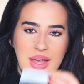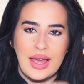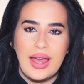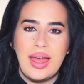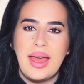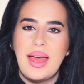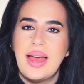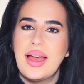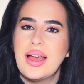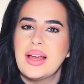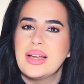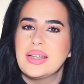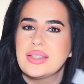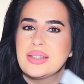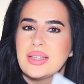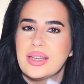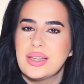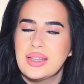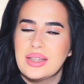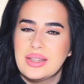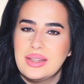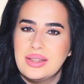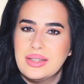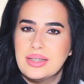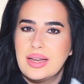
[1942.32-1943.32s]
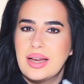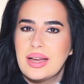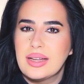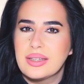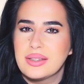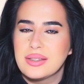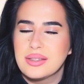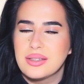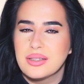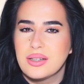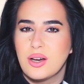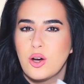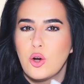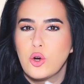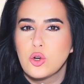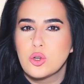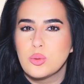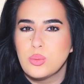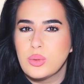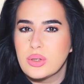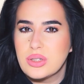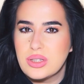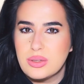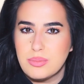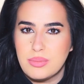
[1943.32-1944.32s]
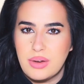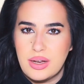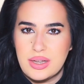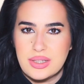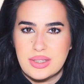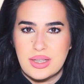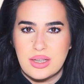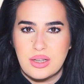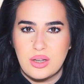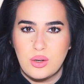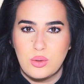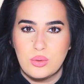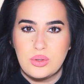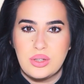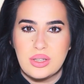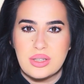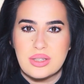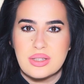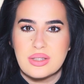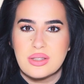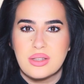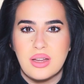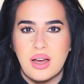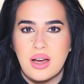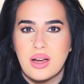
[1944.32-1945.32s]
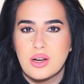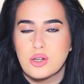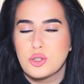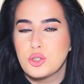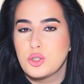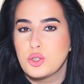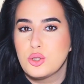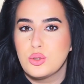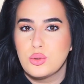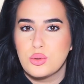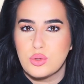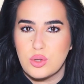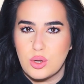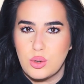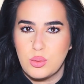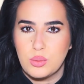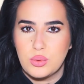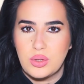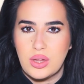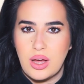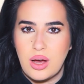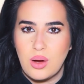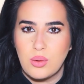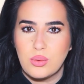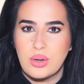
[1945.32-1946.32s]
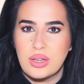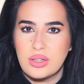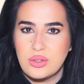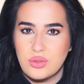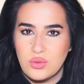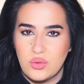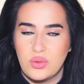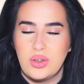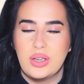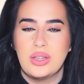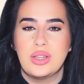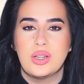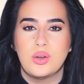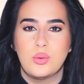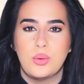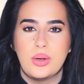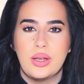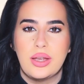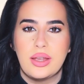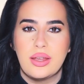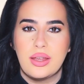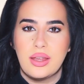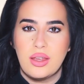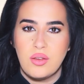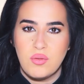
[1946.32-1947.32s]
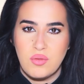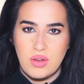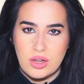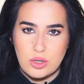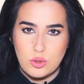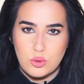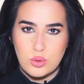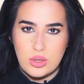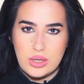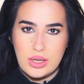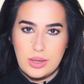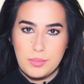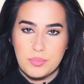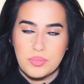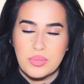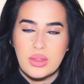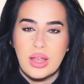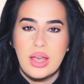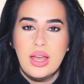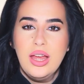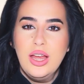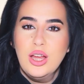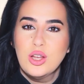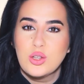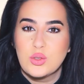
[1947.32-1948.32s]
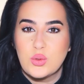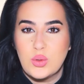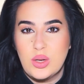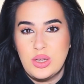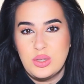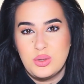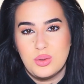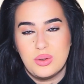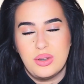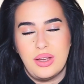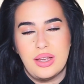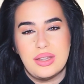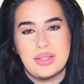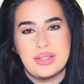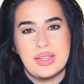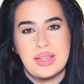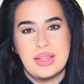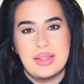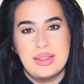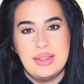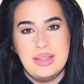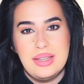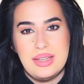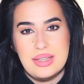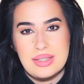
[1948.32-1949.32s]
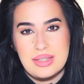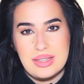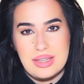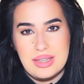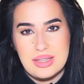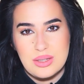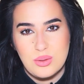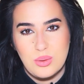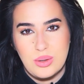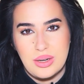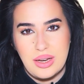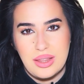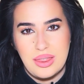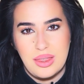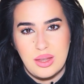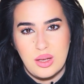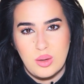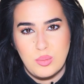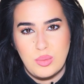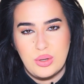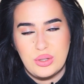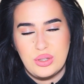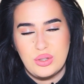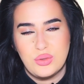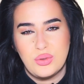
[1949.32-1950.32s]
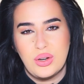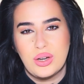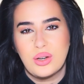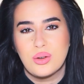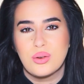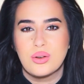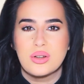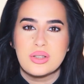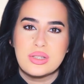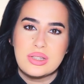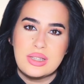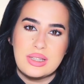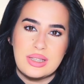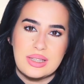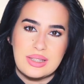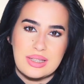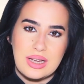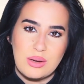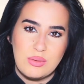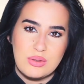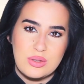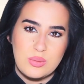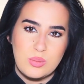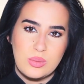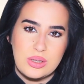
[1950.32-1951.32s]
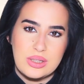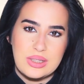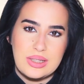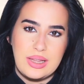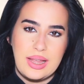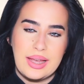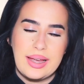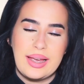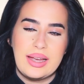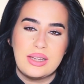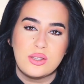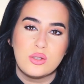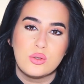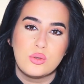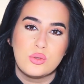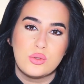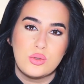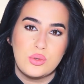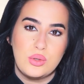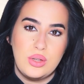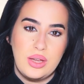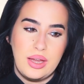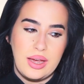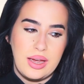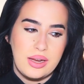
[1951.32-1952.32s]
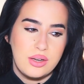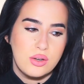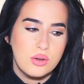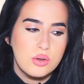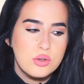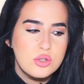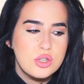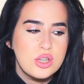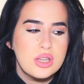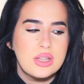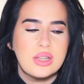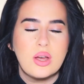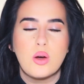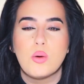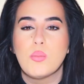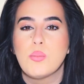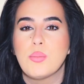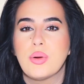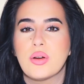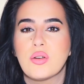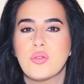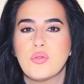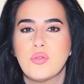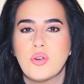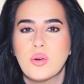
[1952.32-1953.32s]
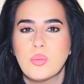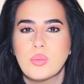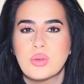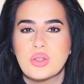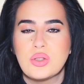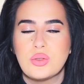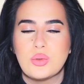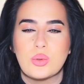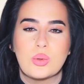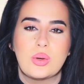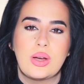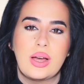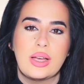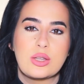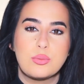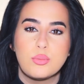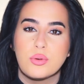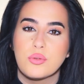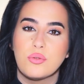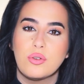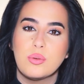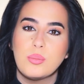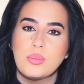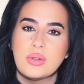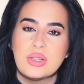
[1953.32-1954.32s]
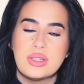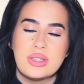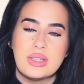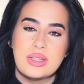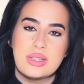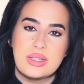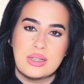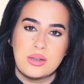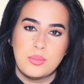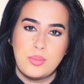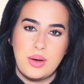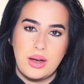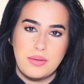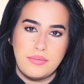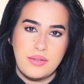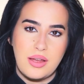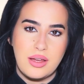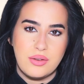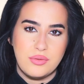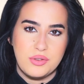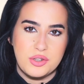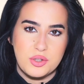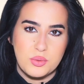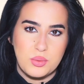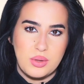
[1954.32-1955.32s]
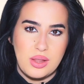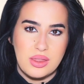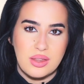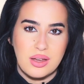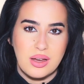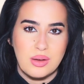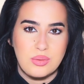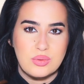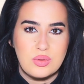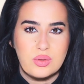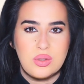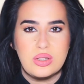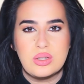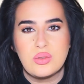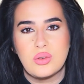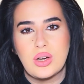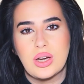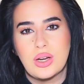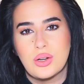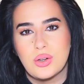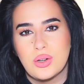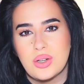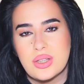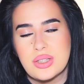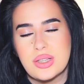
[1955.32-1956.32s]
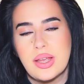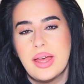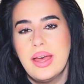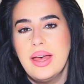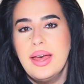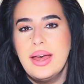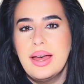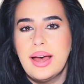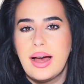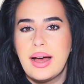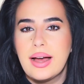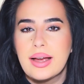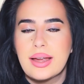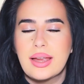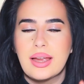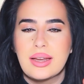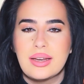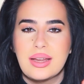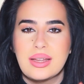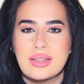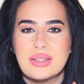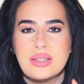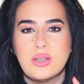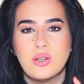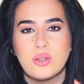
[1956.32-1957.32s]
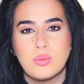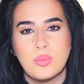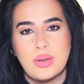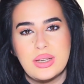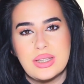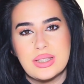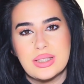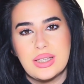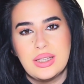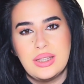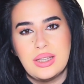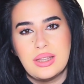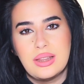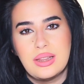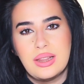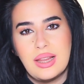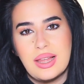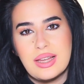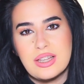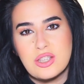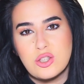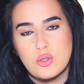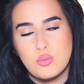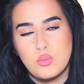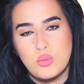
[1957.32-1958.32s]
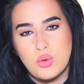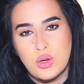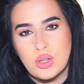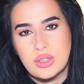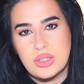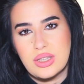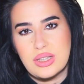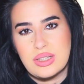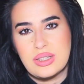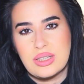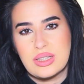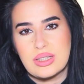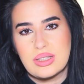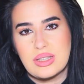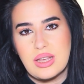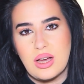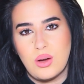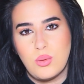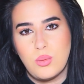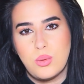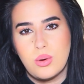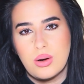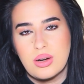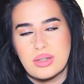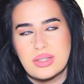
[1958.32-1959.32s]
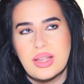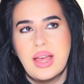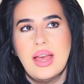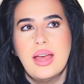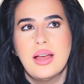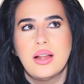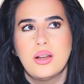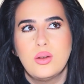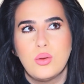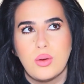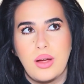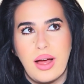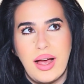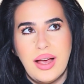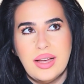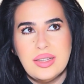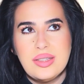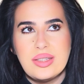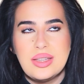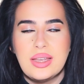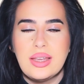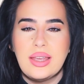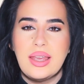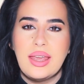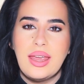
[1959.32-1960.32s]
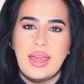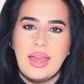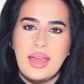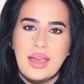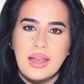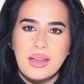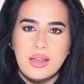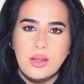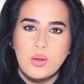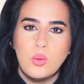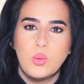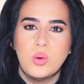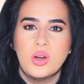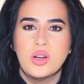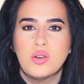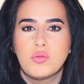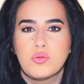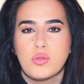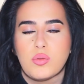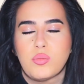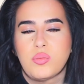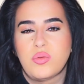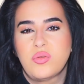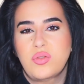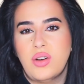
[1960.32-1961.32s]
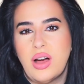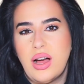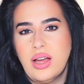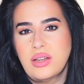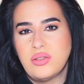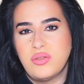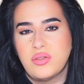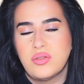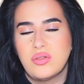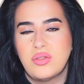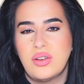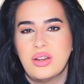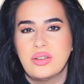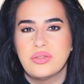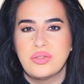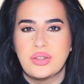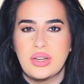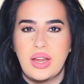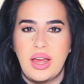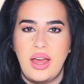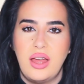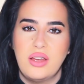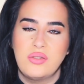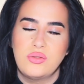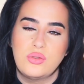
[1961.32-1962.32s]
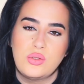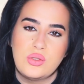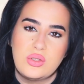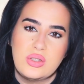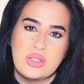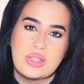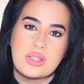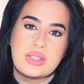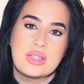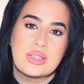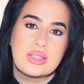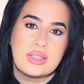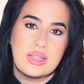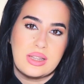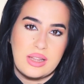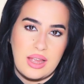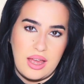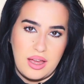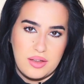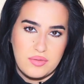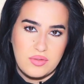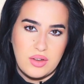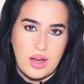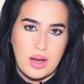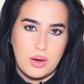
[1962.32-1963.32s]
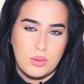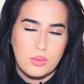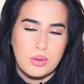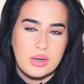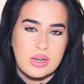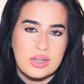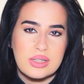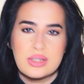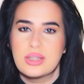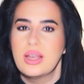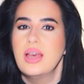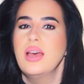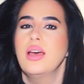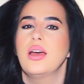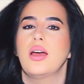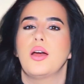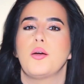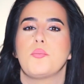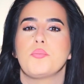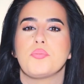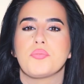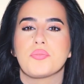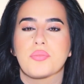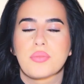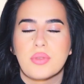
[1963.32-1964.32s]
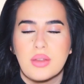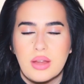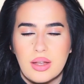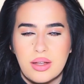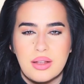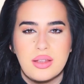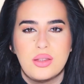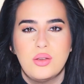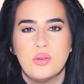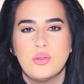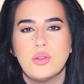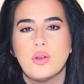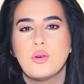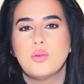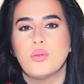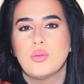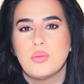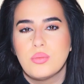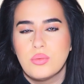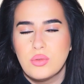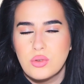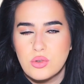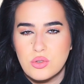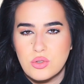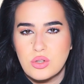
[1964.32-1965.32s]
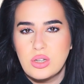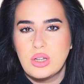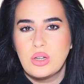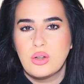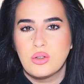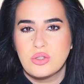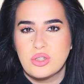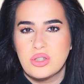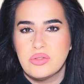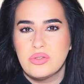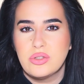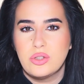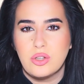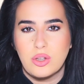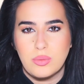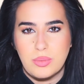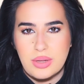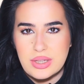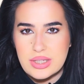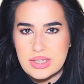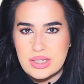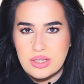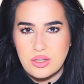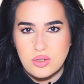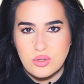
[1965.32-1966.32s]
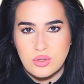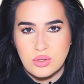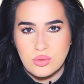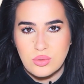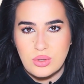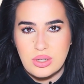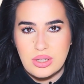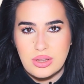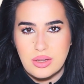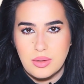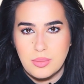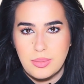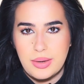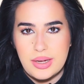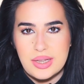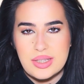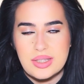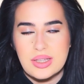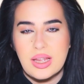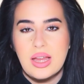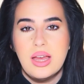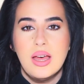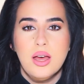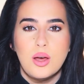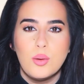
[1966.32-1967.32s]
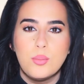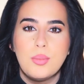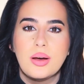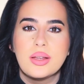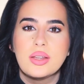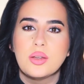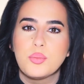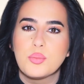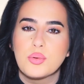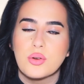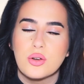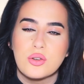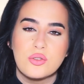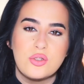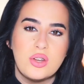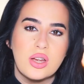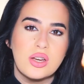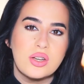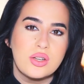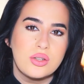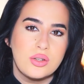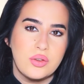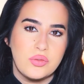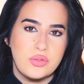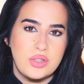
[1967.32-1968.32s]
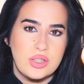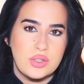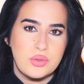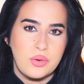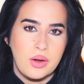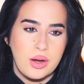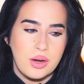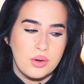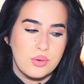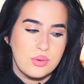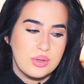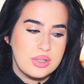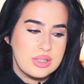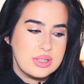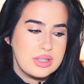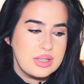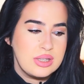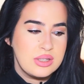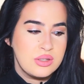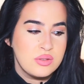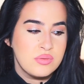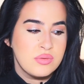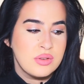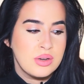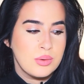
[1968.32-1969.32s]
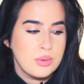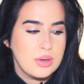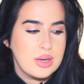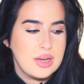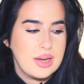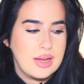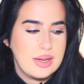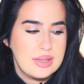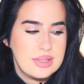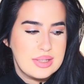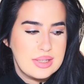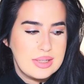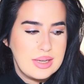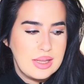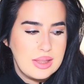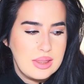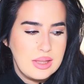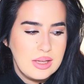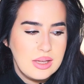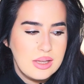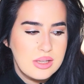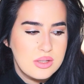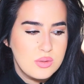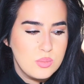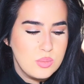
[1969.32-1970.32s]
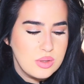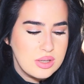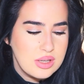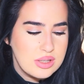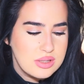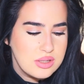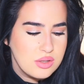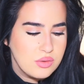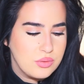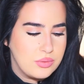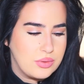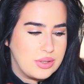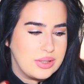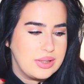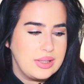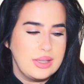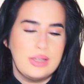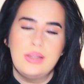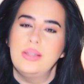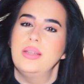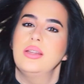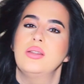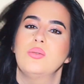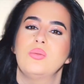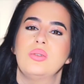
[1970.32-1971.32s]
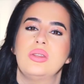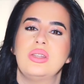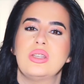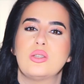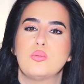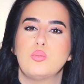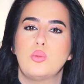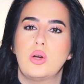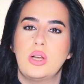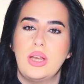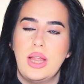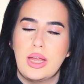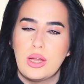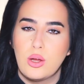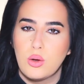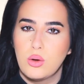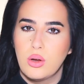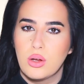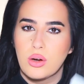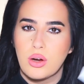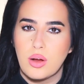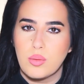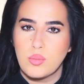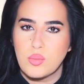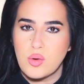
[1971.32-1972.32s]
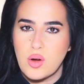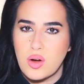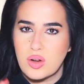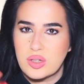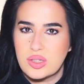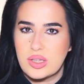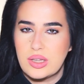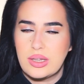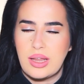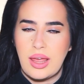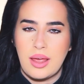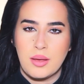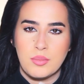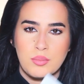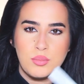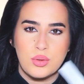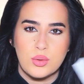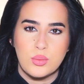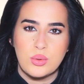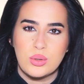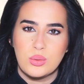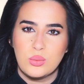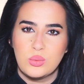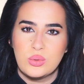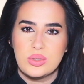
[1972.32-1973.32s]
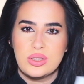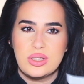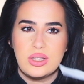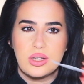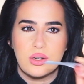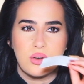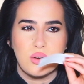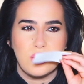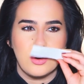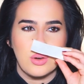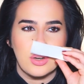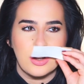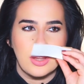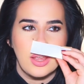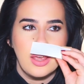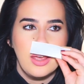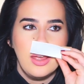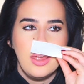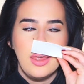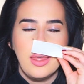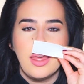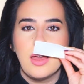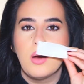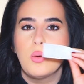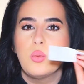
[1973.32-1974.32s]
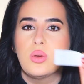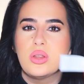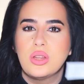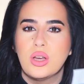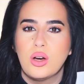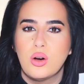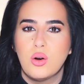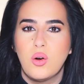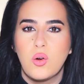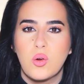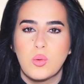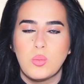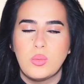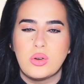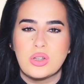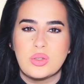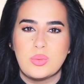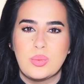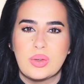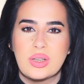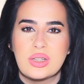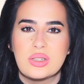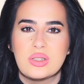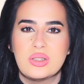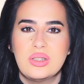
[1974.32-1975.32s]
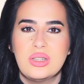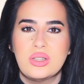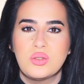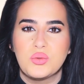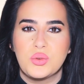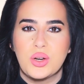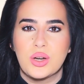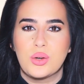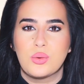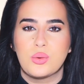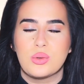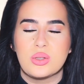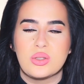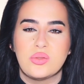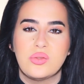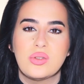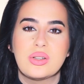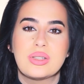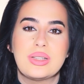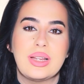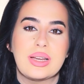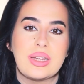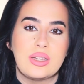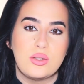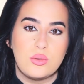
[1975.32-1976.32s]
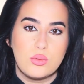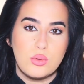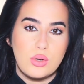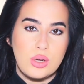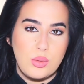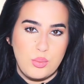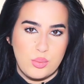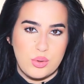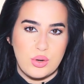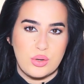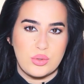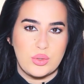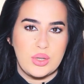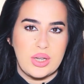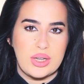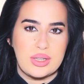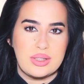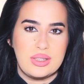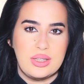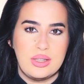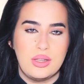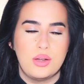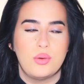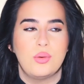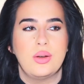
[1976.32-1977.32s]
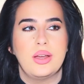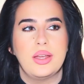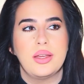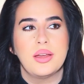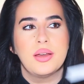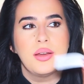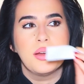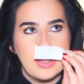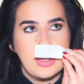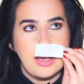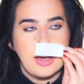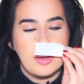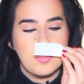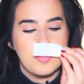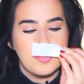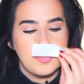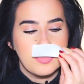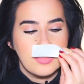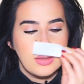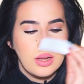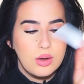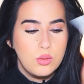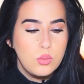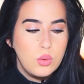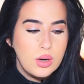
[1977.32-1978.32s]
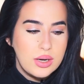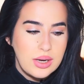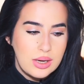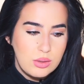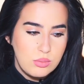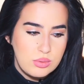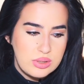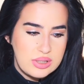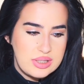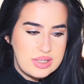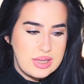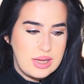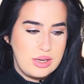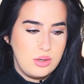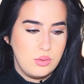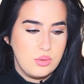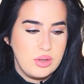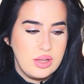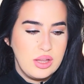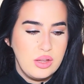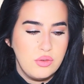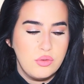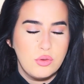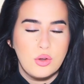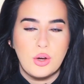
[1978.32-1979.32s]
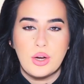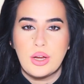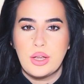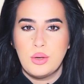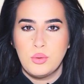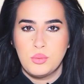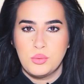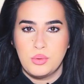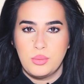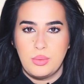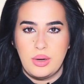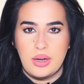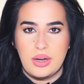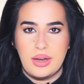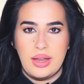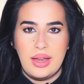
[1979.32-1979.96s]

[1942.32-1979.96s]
as that oak mossy musky coating starts to tone down and to fade away eventually. So as you guys, this is what I think about this fragrance. This is how it smells like. I told you the energy. Now performance, you guys, performance is above average when it comes to this fragrance. Again, I'd say on my skin it lasts more than 6 hours. Look, I'd say anywhere from 5.5 to 6.5 hours. You know, usually longevity on my skin is not really the best, but the projection of this fragrance is very nice, and I think it's because of what they did with this molecular ambroxine, ambery, woody accord, and with the oak moss, because this fragrance feels like it truly projects in a way. Yeah, what I would tell you, if you're a woman